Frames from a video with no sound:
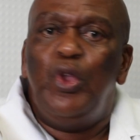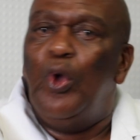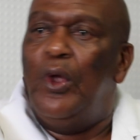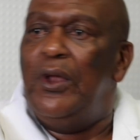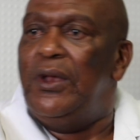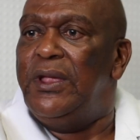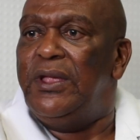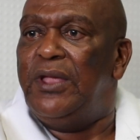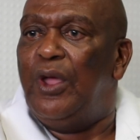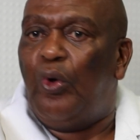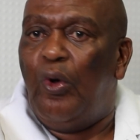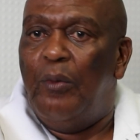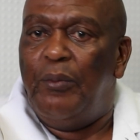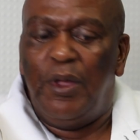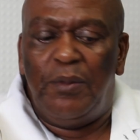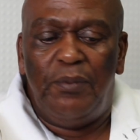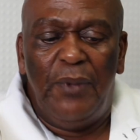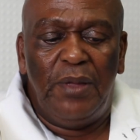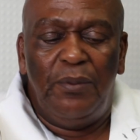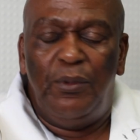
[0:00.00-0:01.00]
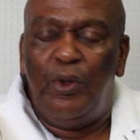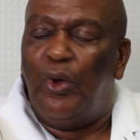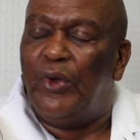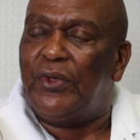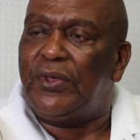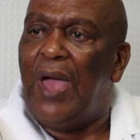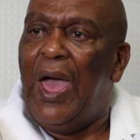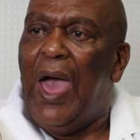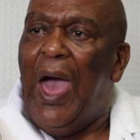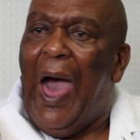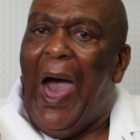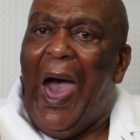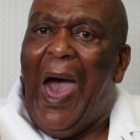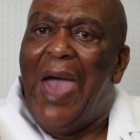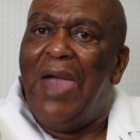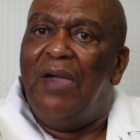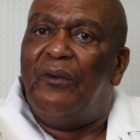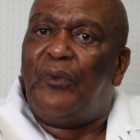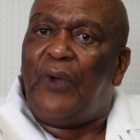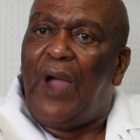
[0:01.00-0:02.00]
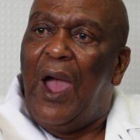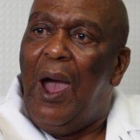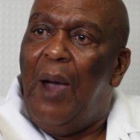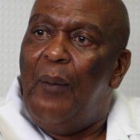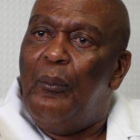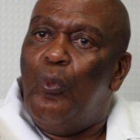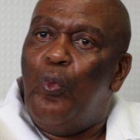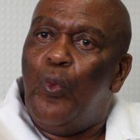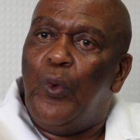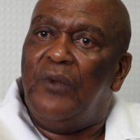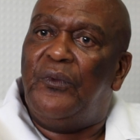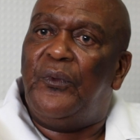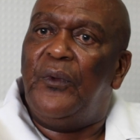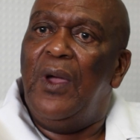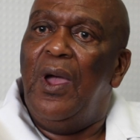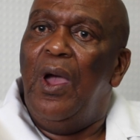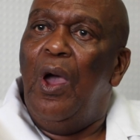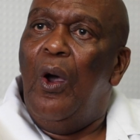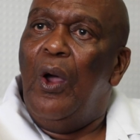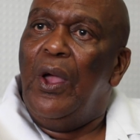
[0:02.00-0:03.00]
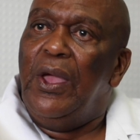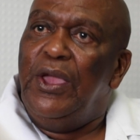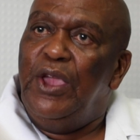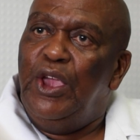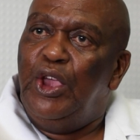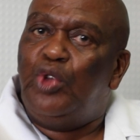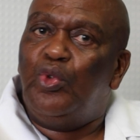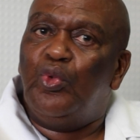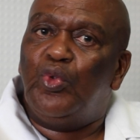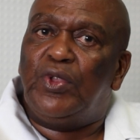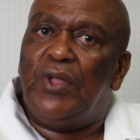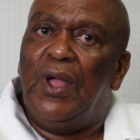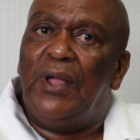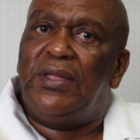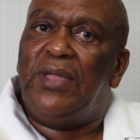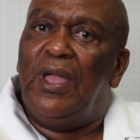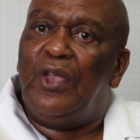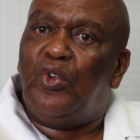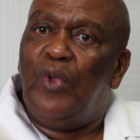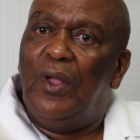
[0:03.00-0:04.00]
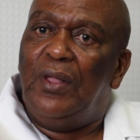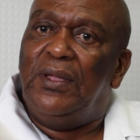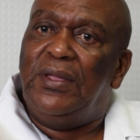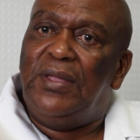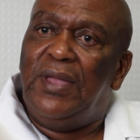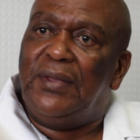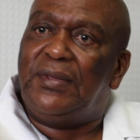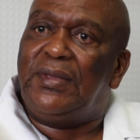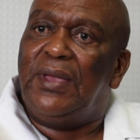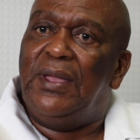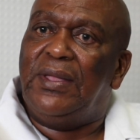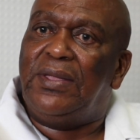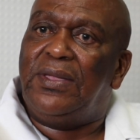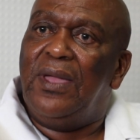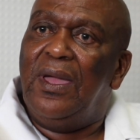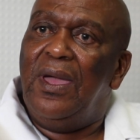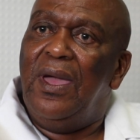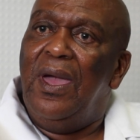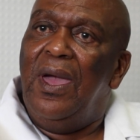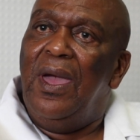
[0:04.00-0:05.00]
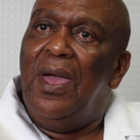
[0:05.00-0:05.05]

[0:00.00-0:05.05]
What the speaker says: We don't need a commitment because I have come with issues that actually they said